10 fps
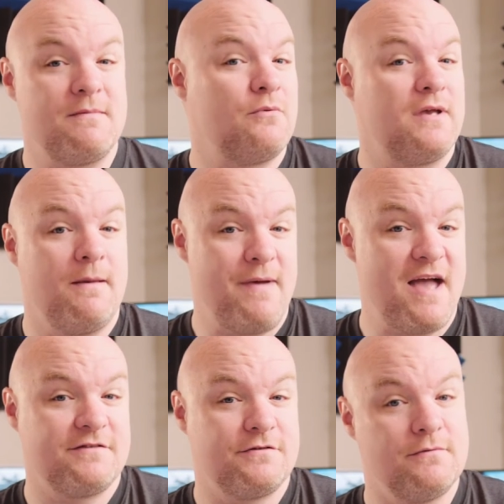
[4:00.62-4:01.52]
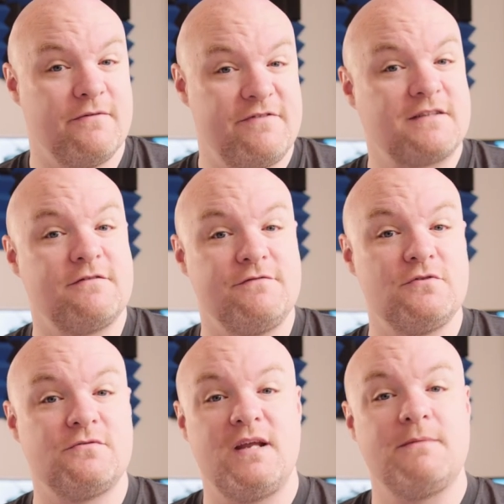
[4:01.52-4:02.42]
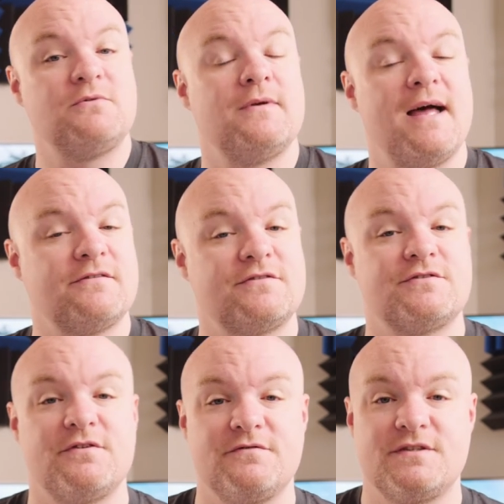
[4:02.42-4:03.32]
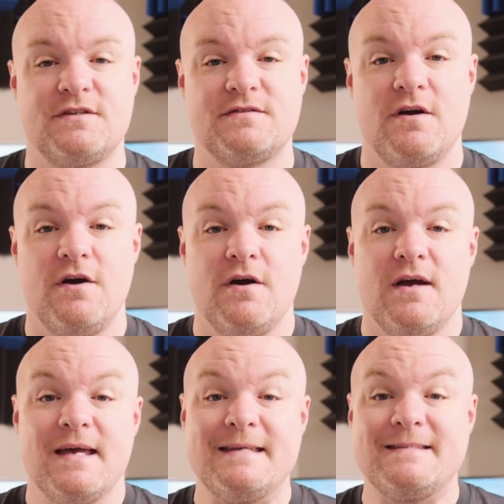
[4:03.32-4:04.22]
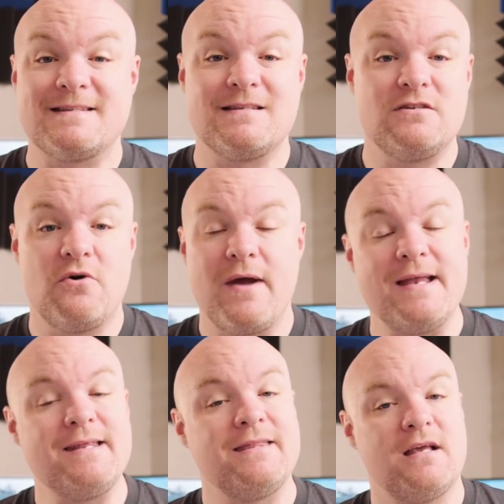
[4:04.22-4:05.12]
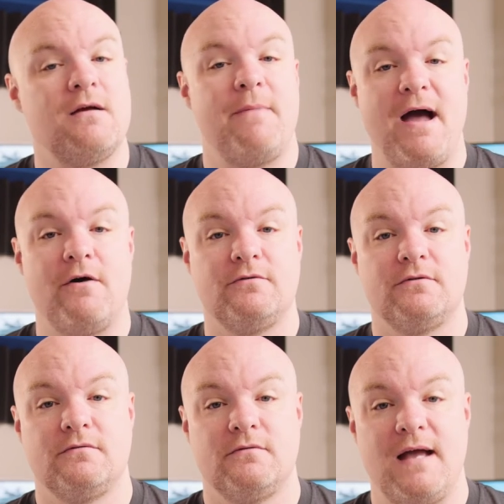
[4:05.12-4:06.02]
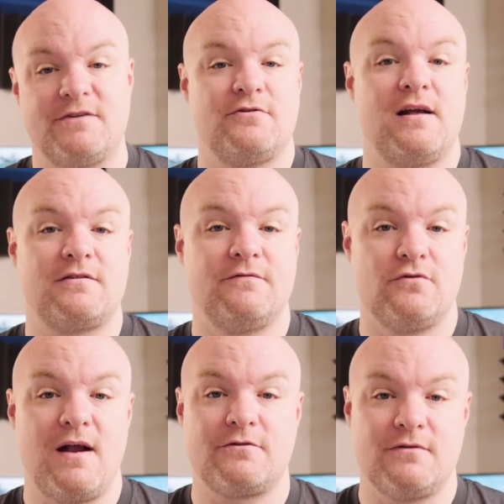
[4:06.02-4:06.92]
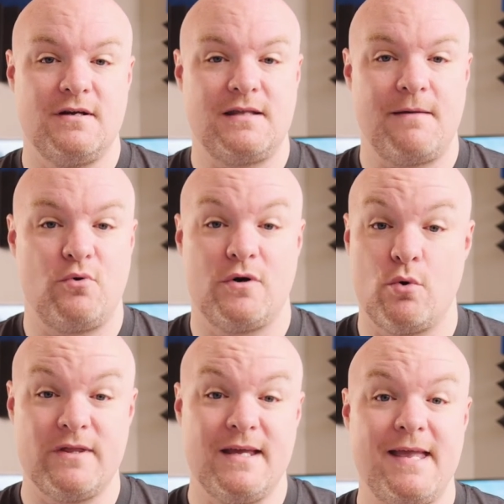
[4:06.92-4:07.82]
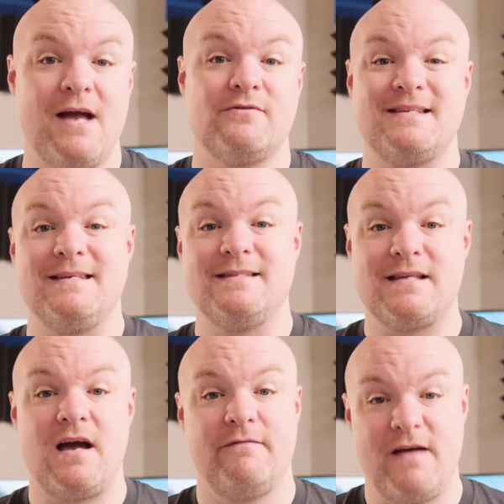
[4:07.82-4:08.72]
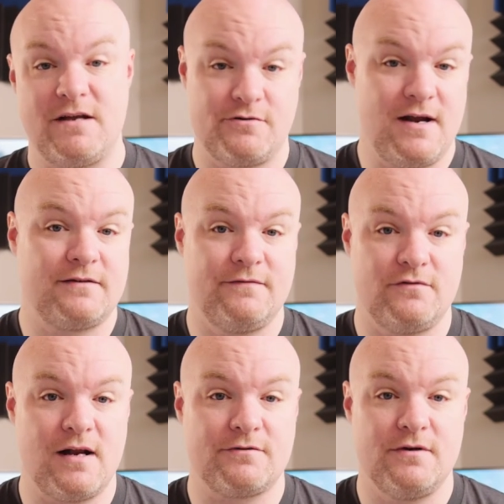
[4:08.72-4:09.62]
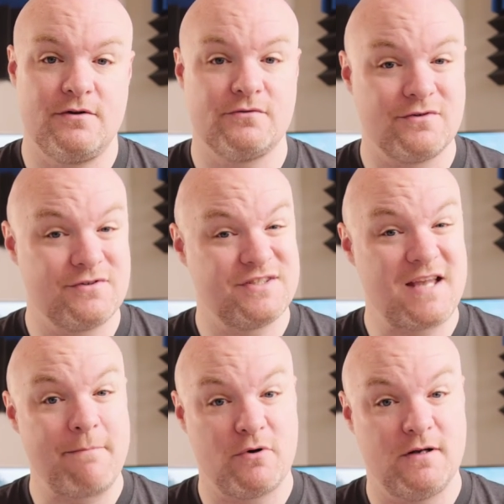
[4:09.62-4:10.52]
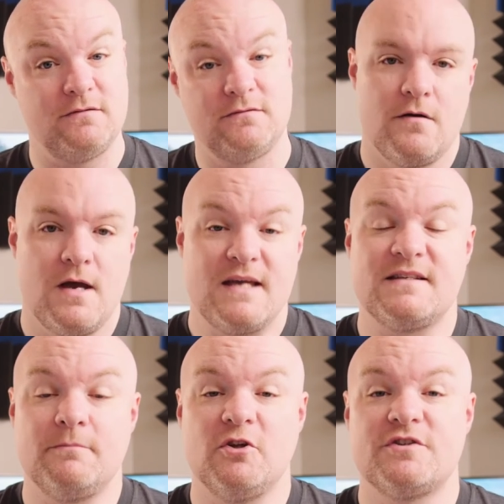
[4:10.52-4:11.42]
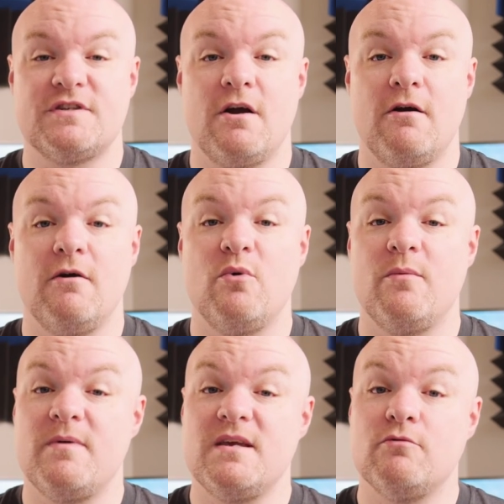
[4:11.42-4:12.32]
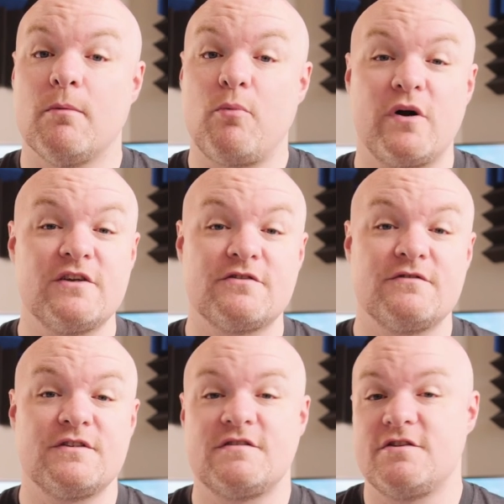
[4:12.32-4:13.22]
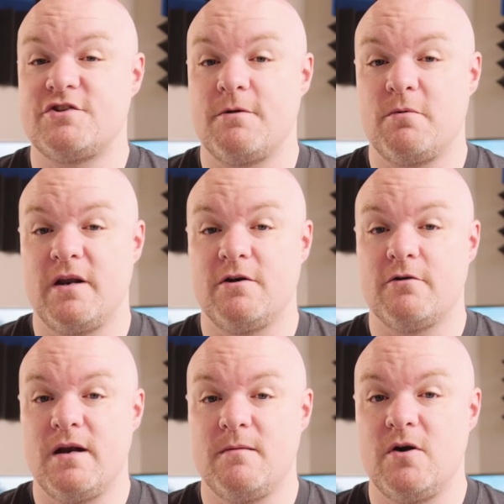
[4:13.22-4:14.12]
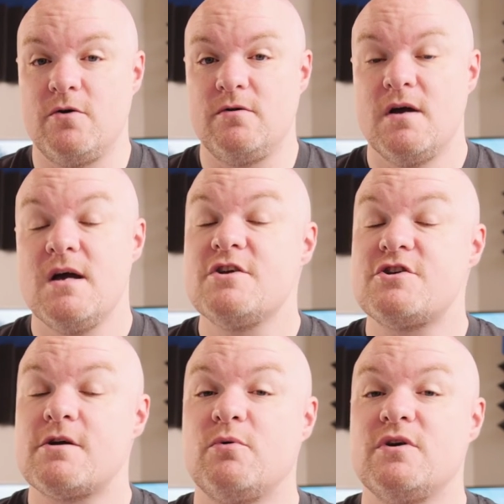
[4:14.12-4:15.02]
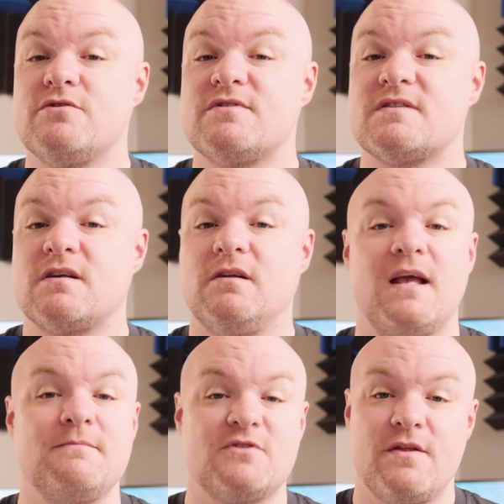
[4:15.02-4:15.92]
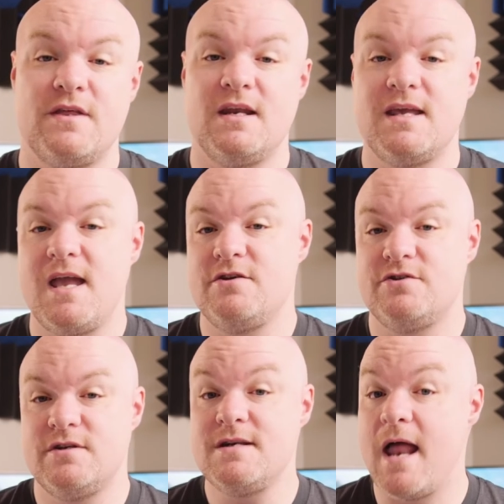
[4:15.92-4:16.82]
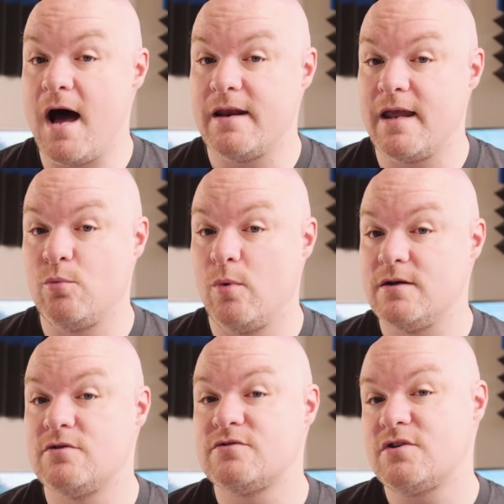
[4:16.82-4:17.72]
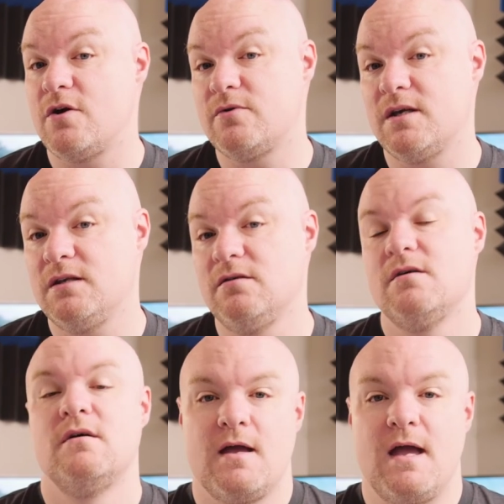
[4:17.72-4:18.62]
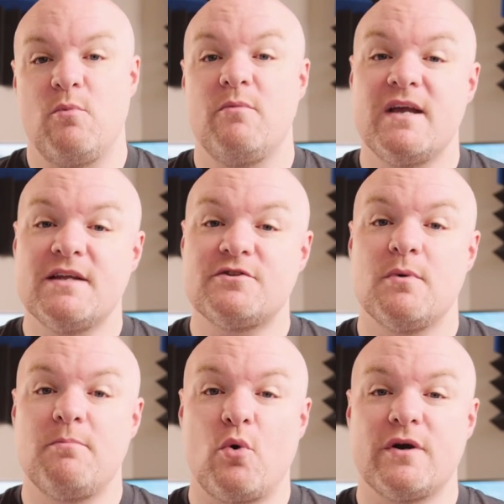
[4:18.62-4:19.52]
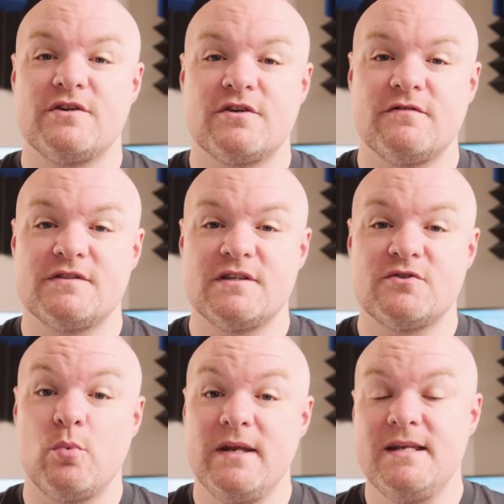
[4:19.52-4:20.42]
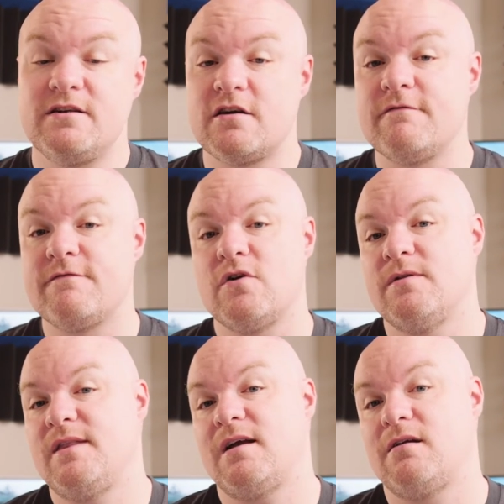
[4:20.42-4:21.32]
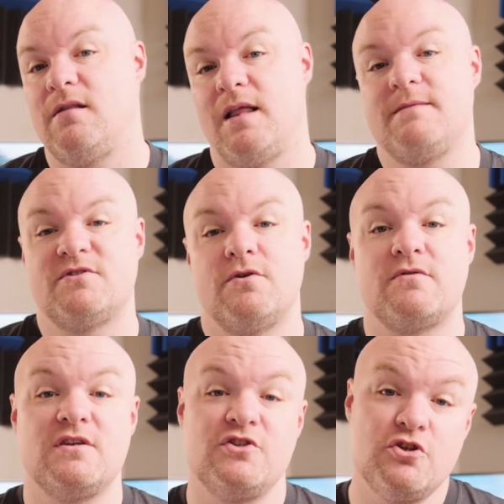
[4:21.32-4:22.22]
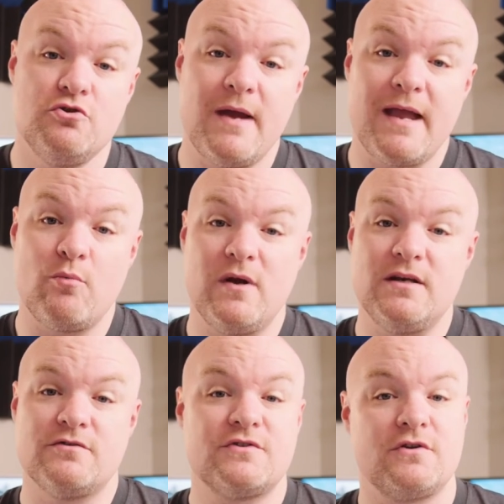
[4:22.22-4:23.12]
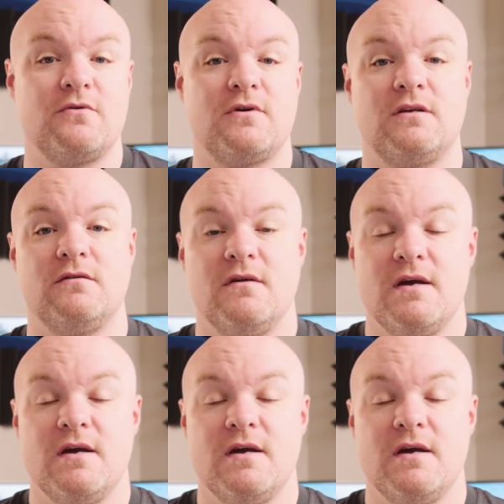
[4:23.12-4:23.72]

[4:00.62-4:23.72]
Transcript: that would get passed through effective username to analysis services. It doesn't know anything about Azure Active Directory at that point or the accounts inside of Azure Active Directory. Those are separate. A similar scenario would be reporting services in SharePoint integrated mode. SharePoint uses claims authentication, not a Windows token. And when we get to reporting services, we need to convert that claims token to a Windows token